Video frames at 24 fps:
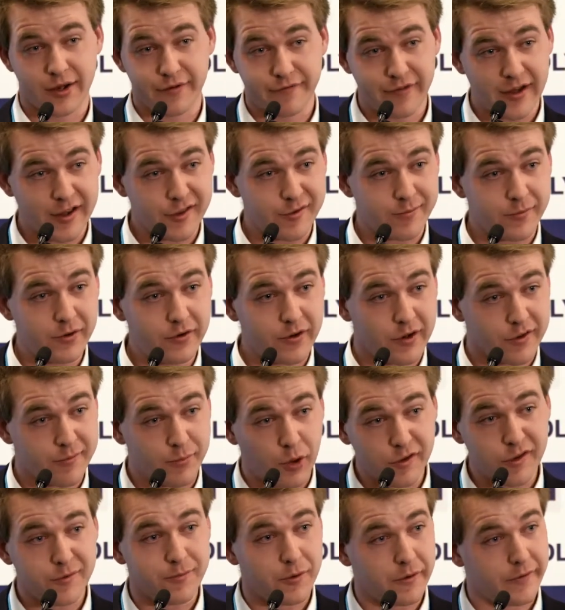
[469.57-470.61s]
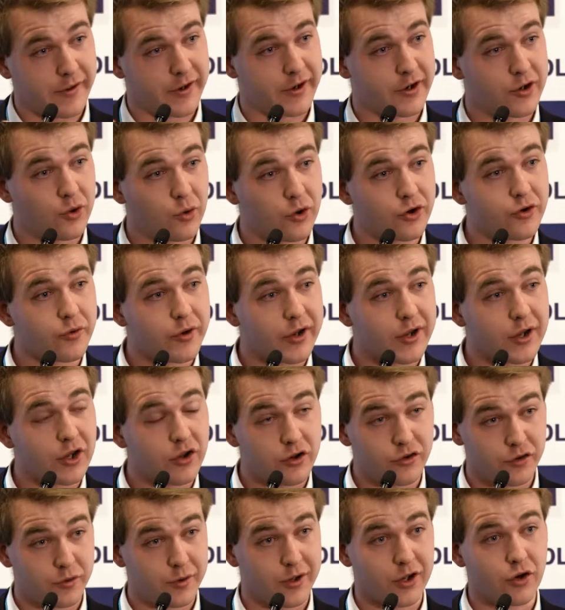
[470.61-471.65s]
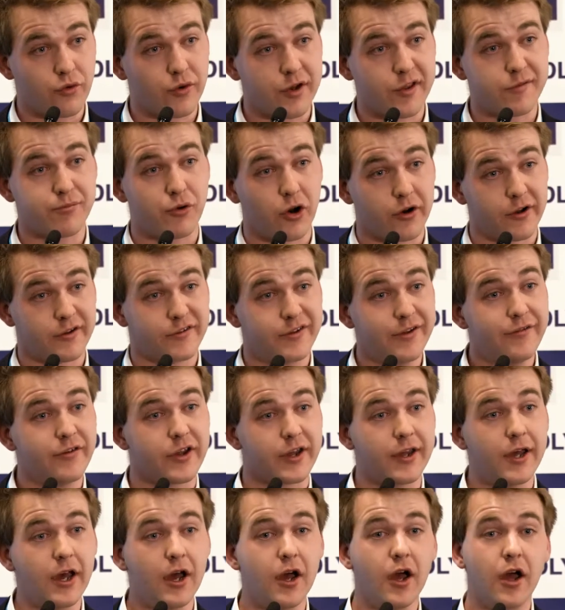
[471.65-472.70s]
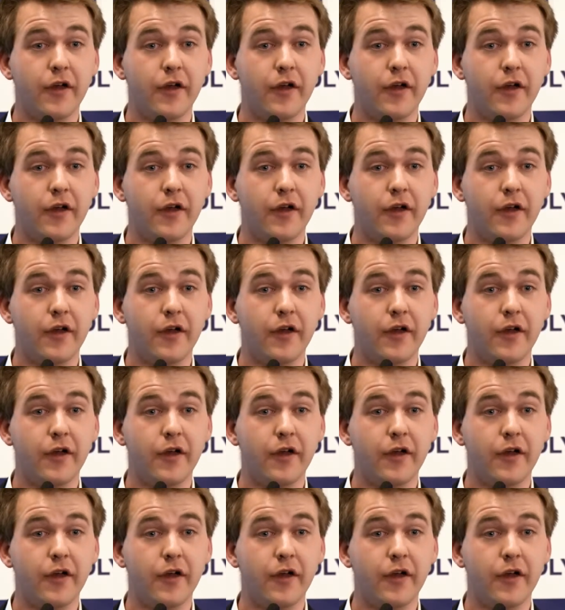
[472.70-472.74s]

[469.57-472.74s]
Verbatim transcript: investment, it's possible that in order to increase productivity,